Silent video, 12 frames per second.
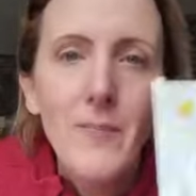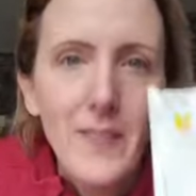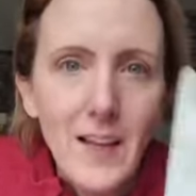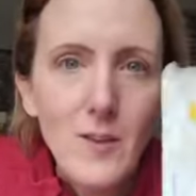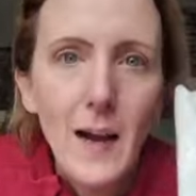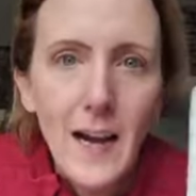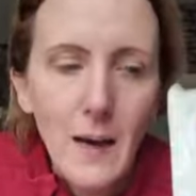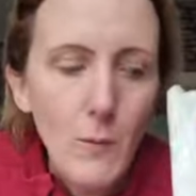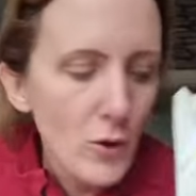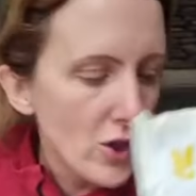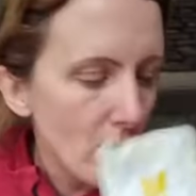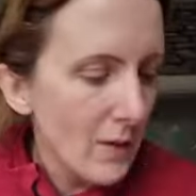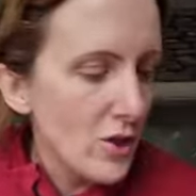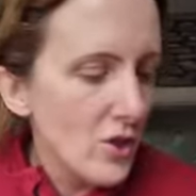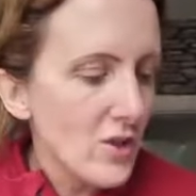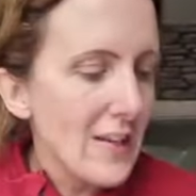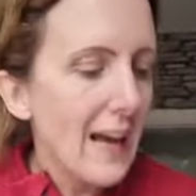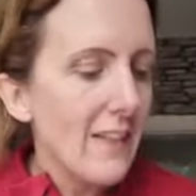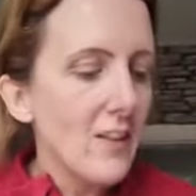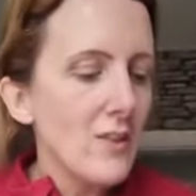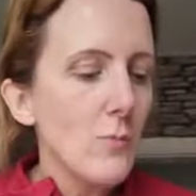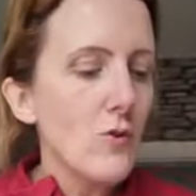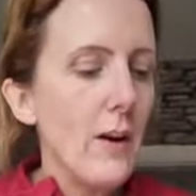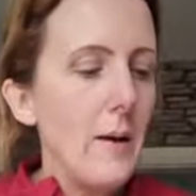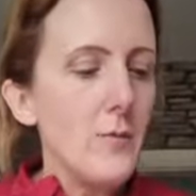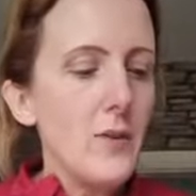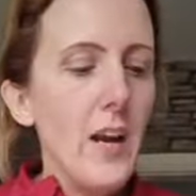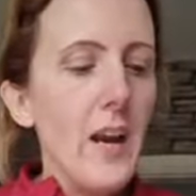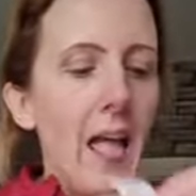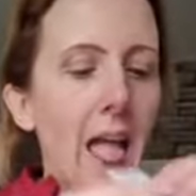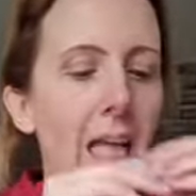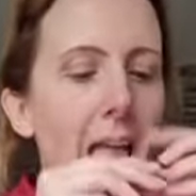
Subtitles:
that's what I would do. I'd just get the subscription,